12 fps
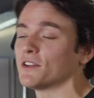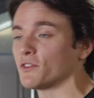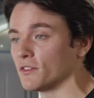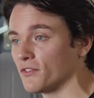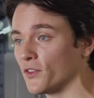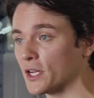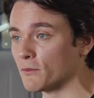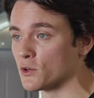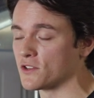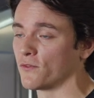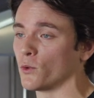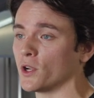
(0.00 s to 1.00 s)
different
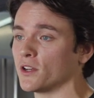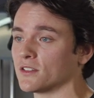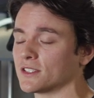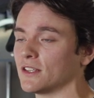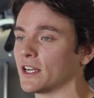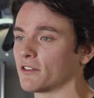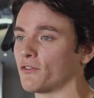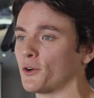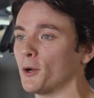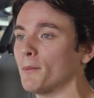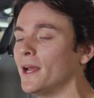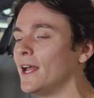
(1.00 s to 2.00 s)
flavors for you to select
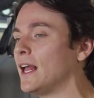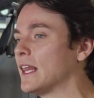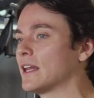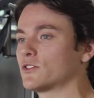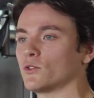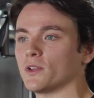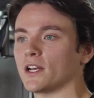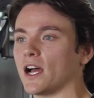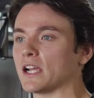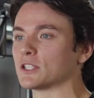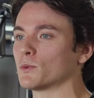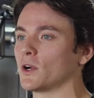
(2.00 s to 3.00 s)
from. That's really
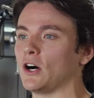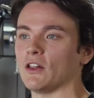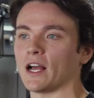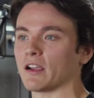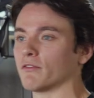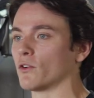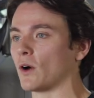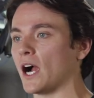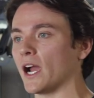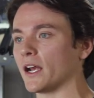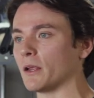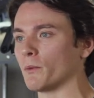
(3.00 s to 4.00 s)
nice. We all like
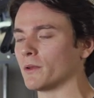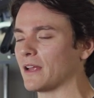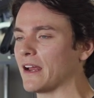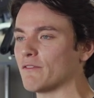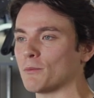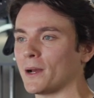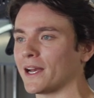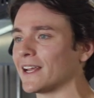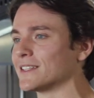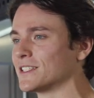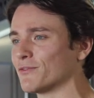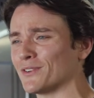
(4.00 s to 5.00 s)
variety. Everybody
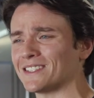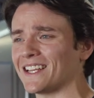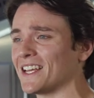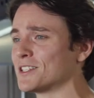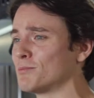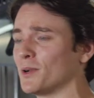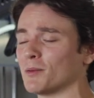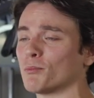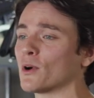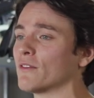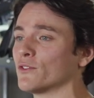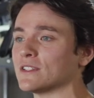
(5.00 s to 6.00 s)
has different taste bud
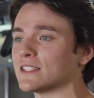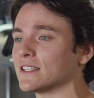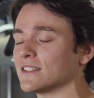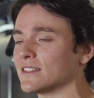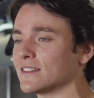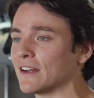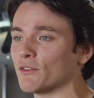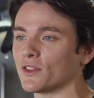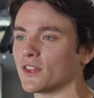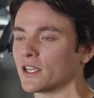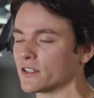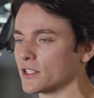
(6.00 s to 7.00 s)
preferences and
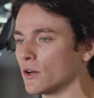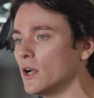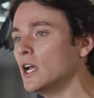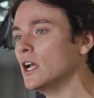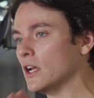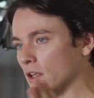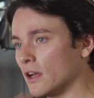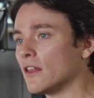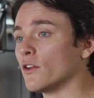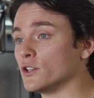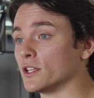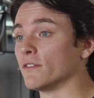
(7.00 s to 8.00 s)
everything. So
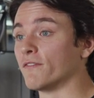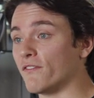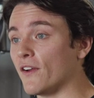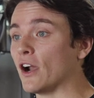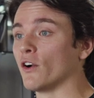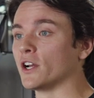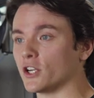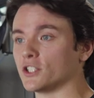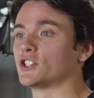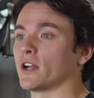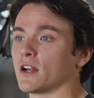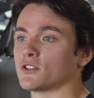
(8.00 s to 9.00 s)
there's a very
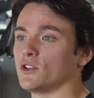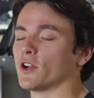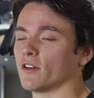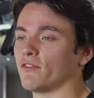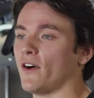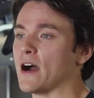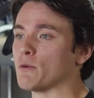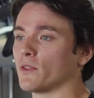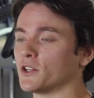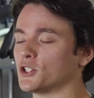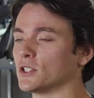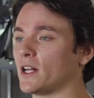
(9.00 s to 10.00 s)
good chance you're gonna find one
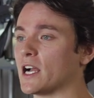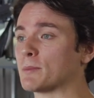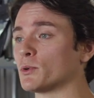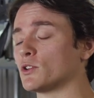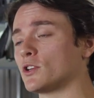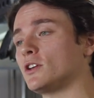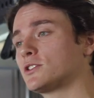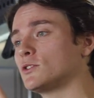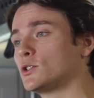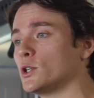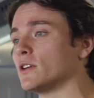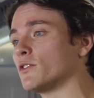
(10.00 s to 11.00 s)
that you like, but there's also
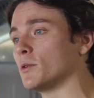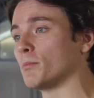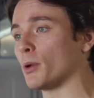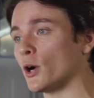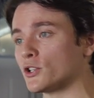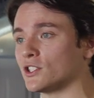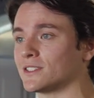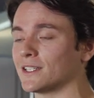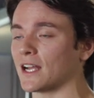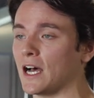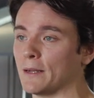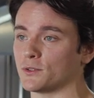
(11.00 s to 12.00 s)
2 different
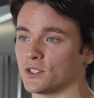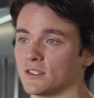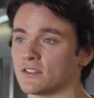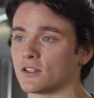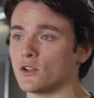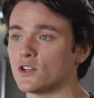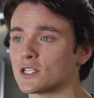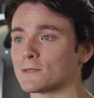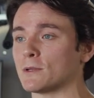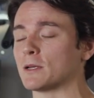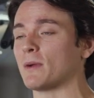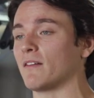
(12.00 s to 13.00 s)
purchasing options. So you can
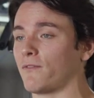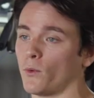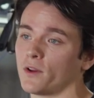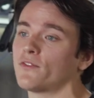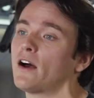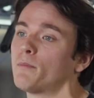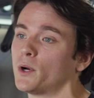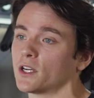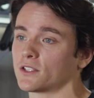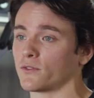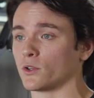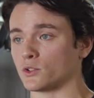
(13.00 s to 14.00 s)
spend about 45
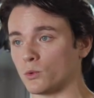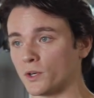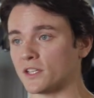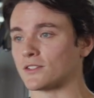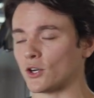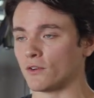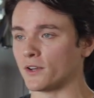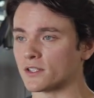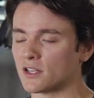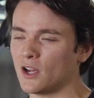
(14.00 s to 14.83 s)
bucks for 20 servings